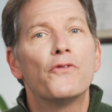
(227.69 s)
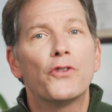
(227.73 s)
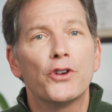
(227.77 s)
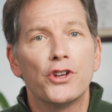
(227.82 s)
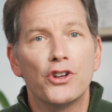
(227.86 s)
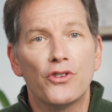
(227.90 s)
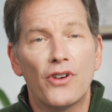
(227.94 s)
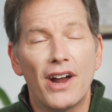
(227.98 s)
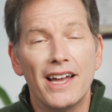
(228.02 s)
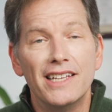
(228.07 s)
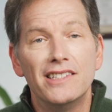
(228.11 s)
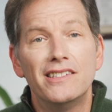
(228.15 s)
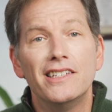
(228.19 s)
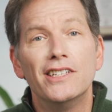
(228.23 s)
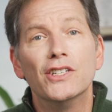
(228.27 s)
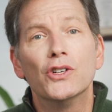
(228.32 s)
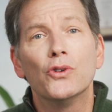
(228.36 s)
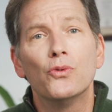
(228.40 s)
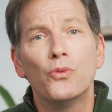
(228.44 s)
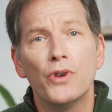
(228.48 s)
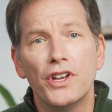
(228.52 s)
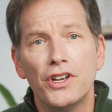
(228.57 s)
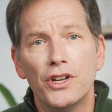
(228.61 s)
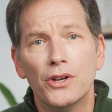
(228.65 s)
for your
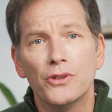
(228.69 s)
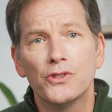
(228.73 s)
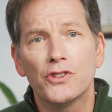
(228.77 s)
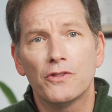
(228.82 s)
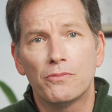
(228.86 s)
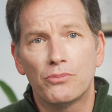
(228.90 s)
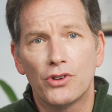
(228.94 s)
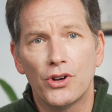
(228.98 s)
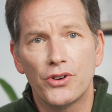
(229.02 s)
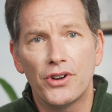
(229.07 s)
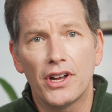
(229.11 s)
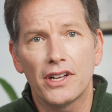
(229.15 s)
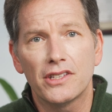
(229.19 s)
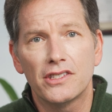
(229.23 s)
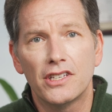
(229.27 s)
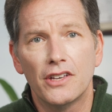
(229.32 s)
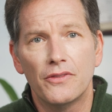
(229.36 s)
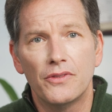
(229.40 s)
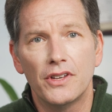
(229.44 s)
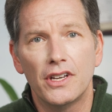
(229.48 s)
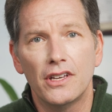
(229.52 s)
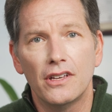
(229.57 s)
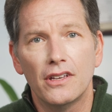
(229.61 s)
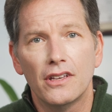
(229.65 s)
ideal windows of
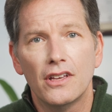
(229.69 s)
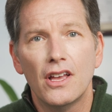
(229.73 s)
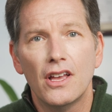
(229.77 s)
productivity.